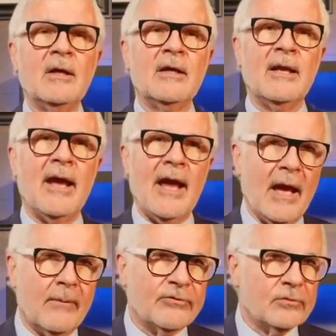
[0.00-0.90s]
can
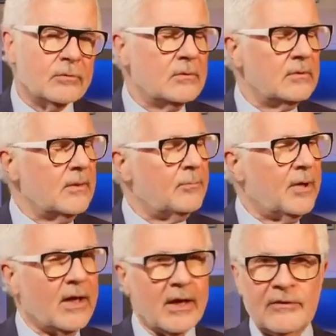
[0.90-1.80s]
absolutely
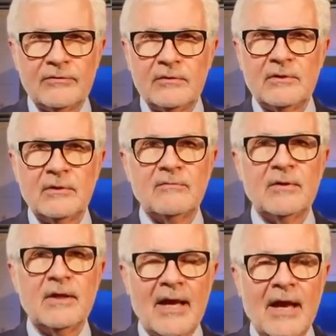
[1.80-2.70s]

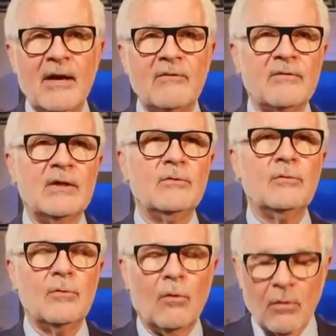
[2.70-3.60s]
positively have a
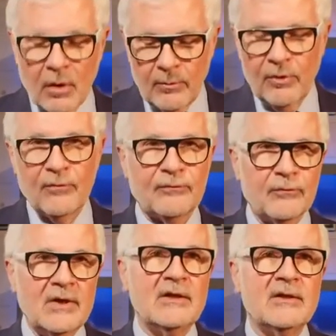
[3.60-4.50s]
normal
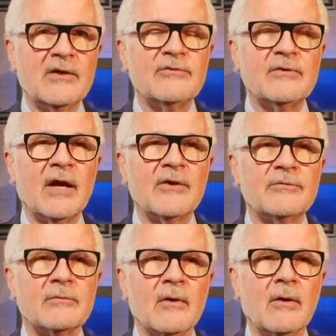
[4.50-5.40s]
free
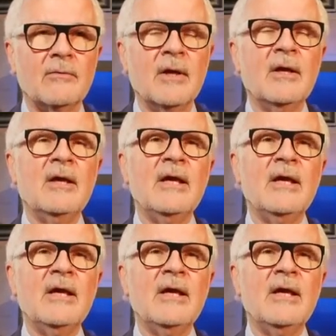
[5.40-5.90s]
testosterone